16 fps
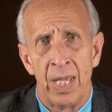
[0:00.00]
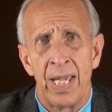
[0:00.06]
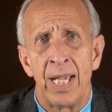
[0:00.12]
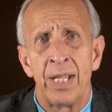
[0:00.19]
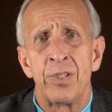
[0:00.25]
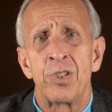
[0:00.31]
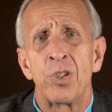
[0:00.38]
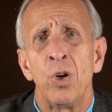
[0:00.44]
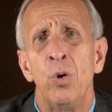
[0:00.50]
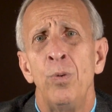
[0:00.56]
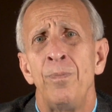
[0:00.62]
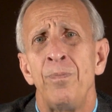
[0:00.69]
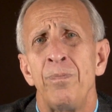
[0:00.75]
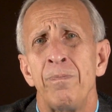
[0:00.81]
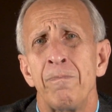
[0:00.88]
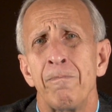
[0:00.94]
And so
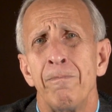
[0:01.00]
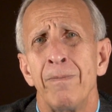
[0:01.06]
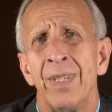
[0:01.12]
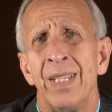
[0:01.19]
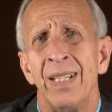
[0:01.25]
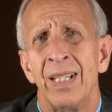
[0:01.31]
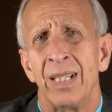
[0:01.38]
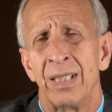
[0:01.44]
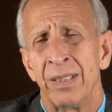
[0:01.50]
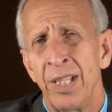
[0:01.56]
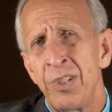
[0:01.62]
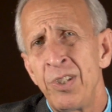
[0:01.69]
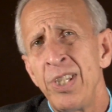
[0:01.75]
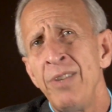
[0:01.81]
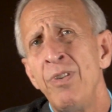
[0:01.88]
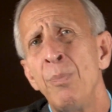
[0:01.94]

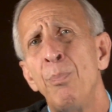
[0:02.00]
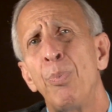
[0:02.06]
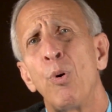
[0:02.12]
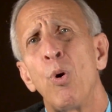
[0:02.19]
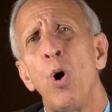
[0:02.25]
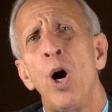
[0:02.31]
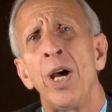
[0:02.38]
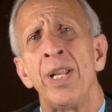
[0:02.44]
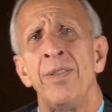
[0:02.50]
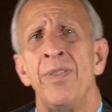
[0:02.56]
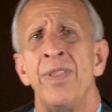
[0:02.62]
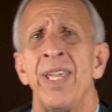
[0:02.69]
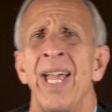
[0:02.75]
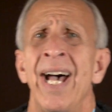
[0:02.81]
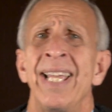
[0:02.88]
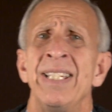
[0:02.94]
let's even broaden
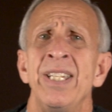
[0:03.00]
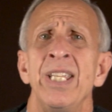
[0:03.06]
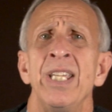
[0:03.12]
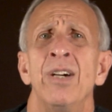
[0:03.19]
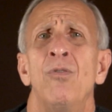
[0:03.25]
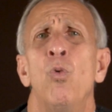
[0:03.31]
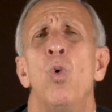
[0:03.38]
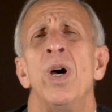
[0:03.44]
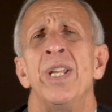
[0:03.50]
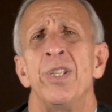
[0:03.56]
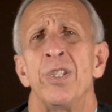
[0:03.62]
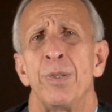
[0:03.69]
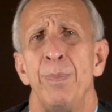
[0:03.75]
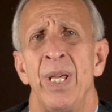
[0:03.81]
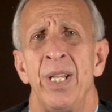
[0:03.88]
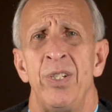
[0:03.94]
the idea of what
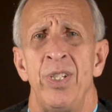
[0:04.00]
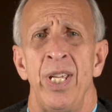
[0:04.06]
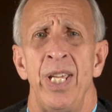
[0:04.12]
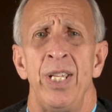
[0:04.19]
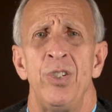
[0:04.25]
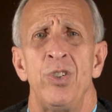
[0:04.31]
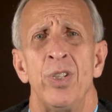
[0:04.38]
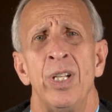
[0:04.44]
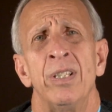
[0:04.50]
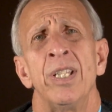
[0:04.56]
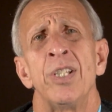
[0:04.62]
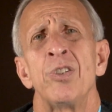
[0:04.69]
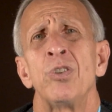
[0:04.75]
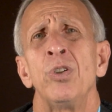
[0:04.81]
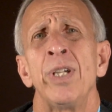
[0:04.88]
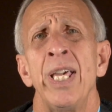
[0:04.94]
is meditation, and
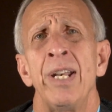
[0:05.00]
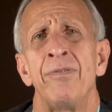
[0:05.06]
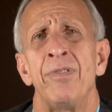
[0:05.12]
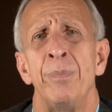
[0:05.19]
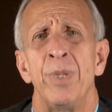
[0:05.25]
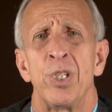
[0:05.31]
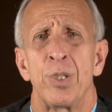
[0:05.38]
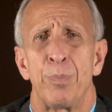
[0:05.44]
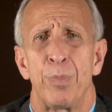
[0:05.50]
let's look at it from this